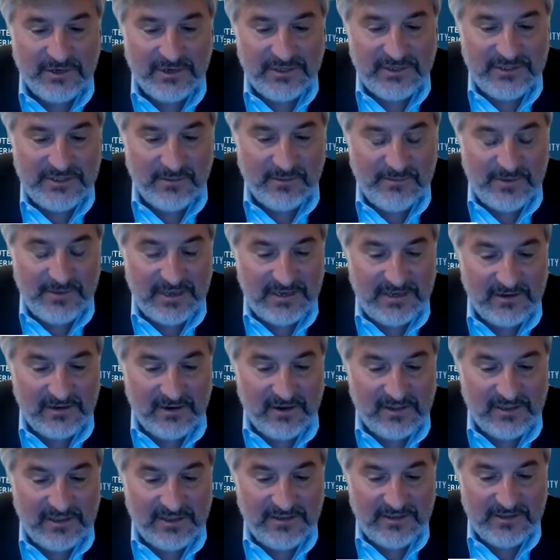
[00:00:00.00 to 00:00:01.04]
You want to jump in at
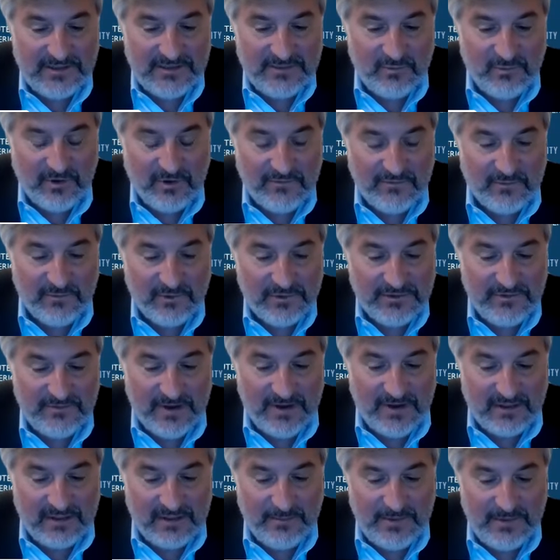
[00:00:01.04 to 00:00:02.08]
all on this workforce
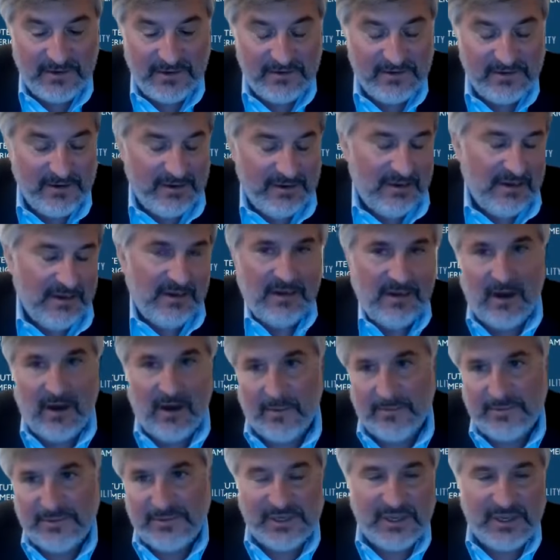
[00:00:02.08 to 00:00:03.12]
development,
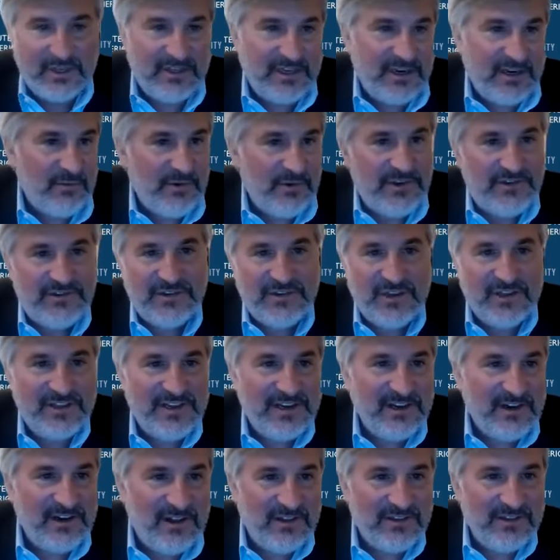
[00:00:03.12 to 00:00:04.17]
upskilling,
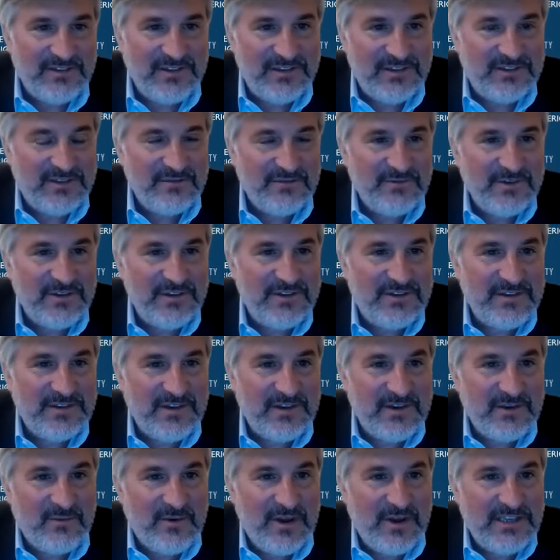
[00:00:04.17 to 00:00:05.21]
reskilling, all of these different
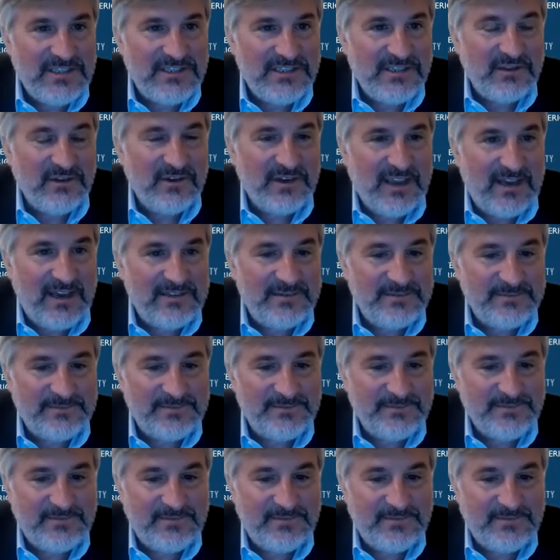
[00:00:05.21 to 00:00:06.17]
ways to look at it?